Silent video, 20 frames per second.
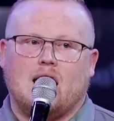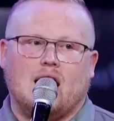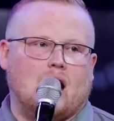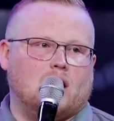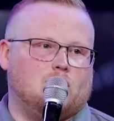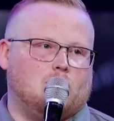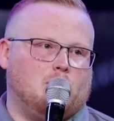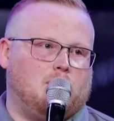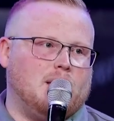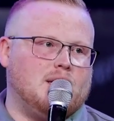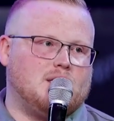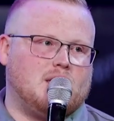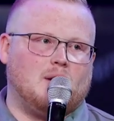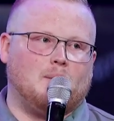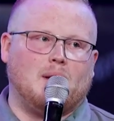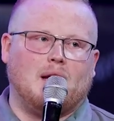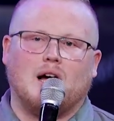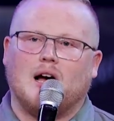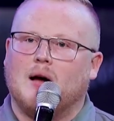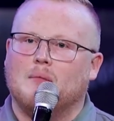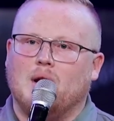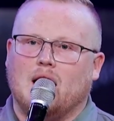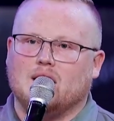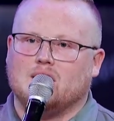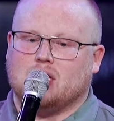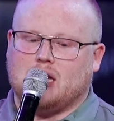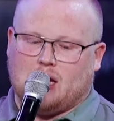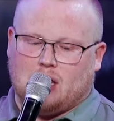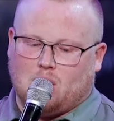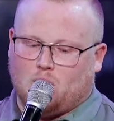And please hear me out. I'm
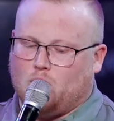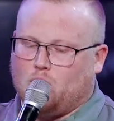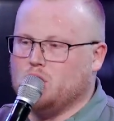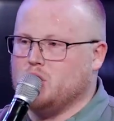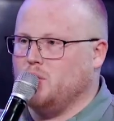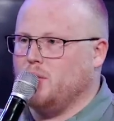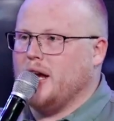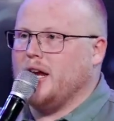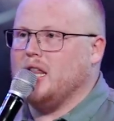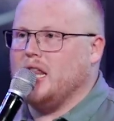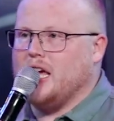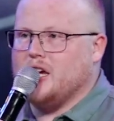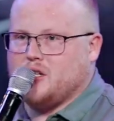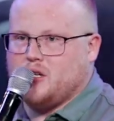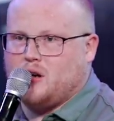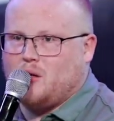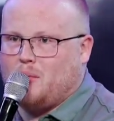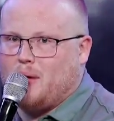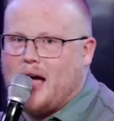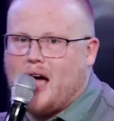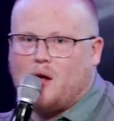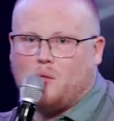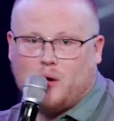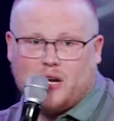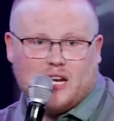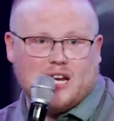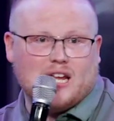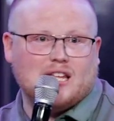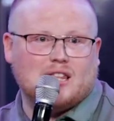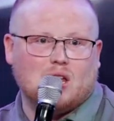not saying that rules and regulation are bad.
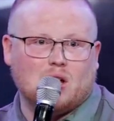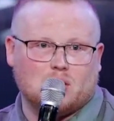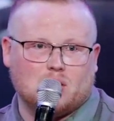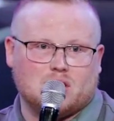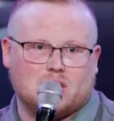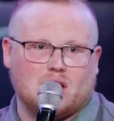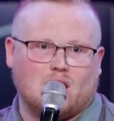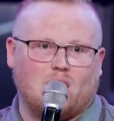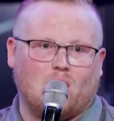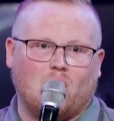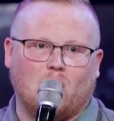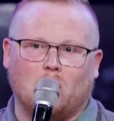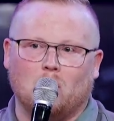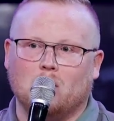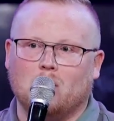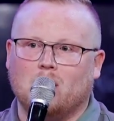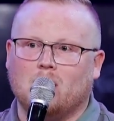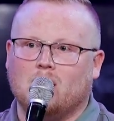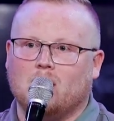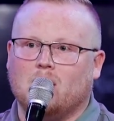We need those in our home.